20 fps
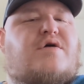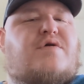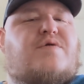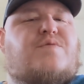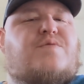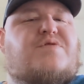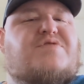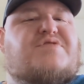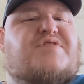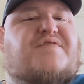
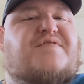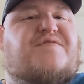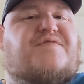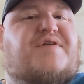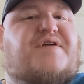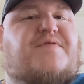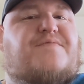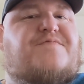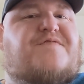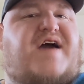was the
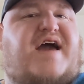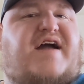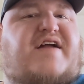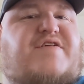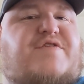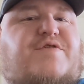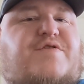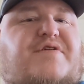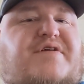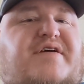Freedom
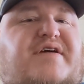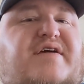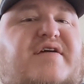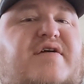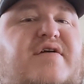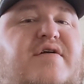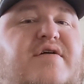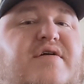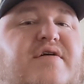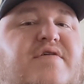Factory
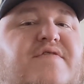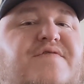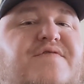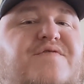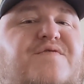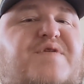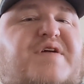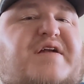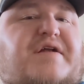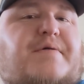
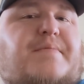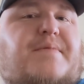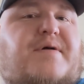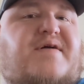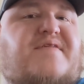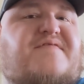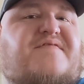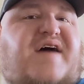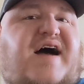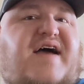Freedom
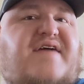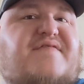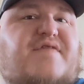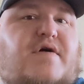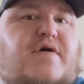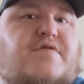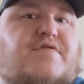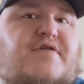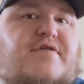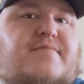
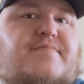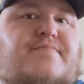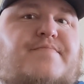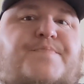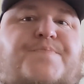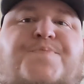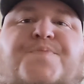500